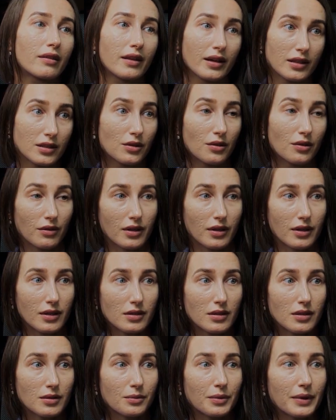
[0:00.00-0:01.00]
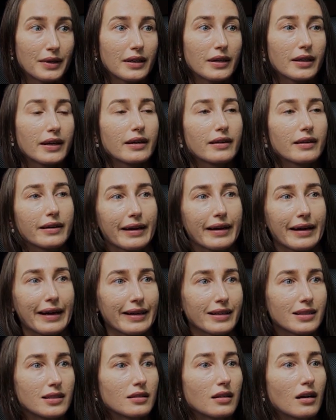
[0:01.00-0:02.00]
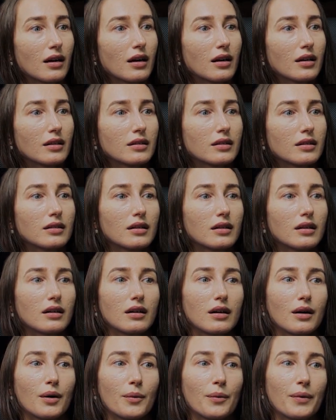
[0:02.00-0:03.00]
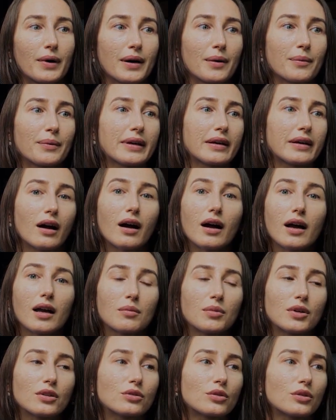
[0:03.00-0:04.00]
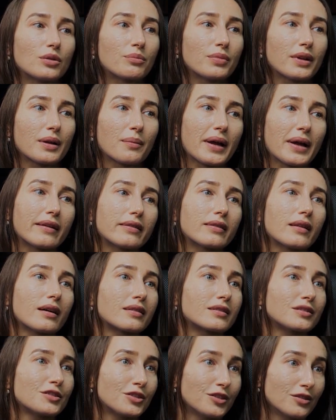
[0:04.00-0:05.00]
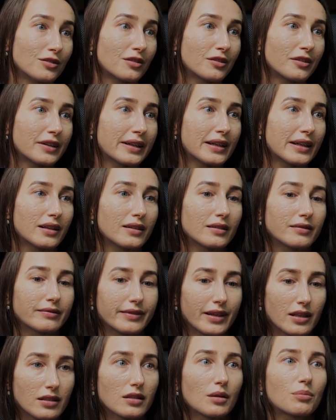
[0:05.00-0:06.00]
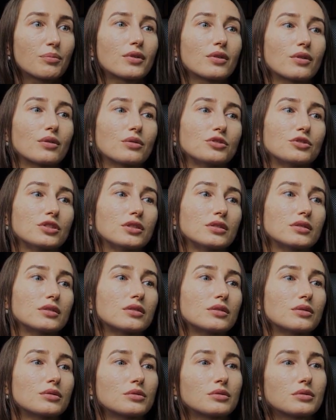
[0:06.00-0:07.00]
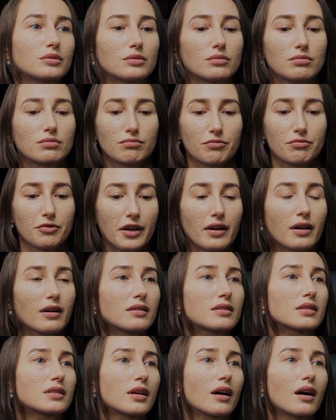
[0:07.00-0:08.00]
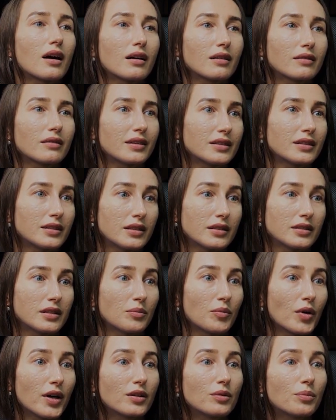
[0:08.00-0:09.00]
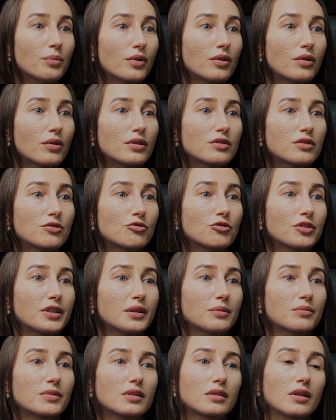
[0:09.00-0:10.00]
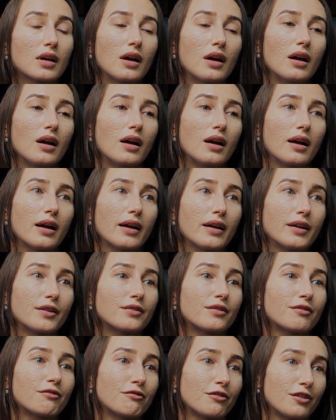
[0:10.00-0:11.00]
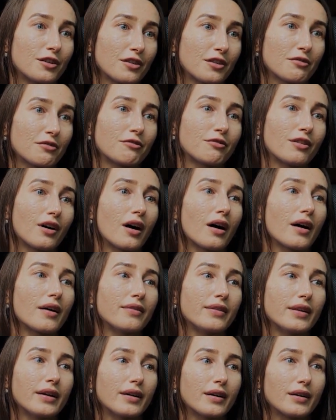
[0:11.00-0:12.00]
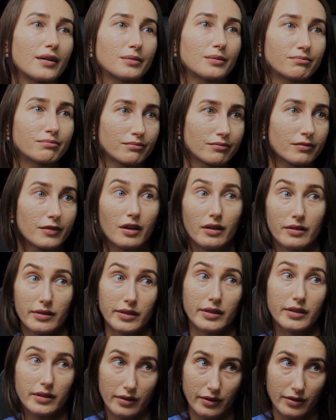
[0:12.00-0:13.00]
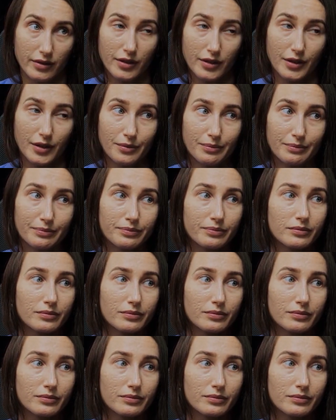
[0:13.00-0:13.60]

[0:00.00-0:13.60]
Thanks to this, we get a head start where we are able to implement auxiliary test approaches to reconcile the system endpoint streams and verify their consistency.